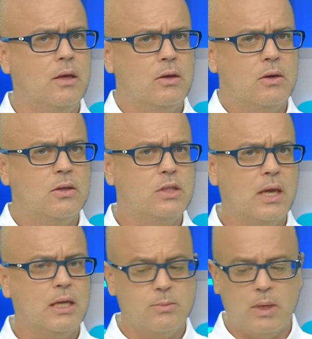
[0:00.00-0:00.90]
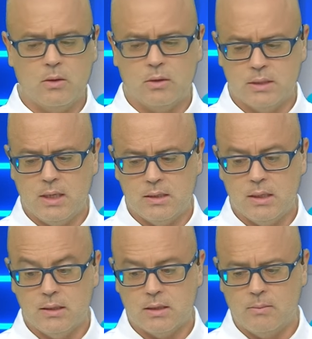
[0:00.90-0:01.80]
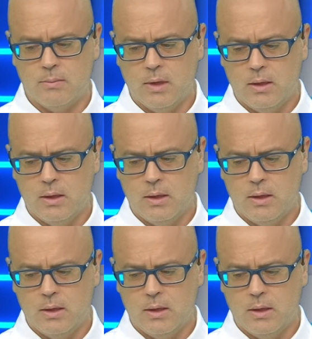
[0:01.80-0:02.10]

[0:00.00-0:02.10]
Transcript: You know, she has been contesting some